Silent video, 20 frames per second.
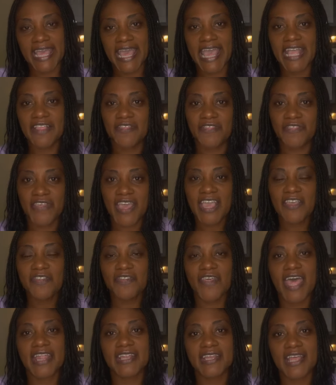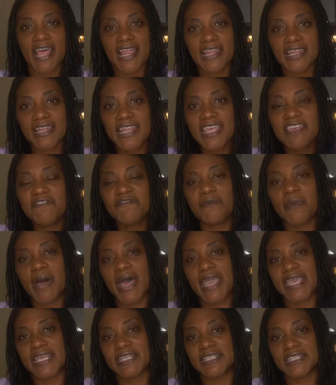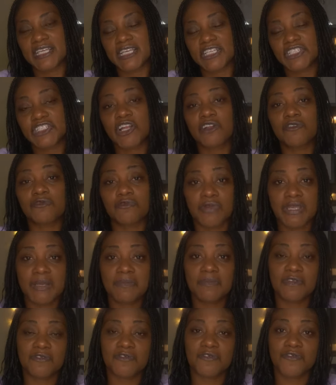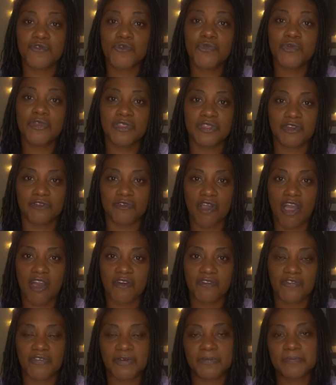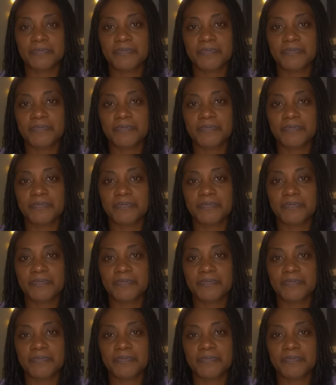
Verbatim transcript: and they that live by it shall reap the fruit thereof